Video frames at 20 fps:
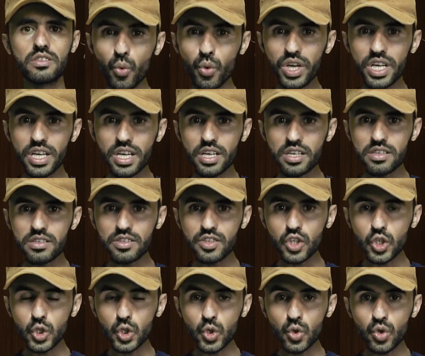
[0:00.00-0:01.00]
weakens
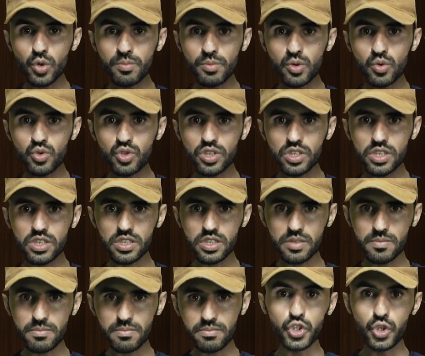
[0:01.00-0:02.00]
your immune
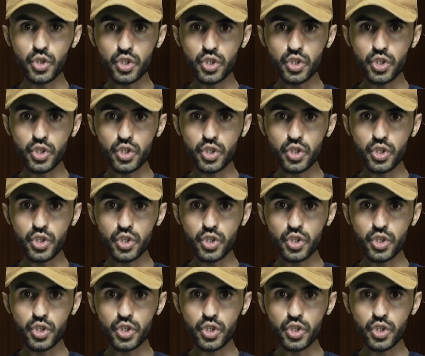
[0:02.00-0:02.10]
system,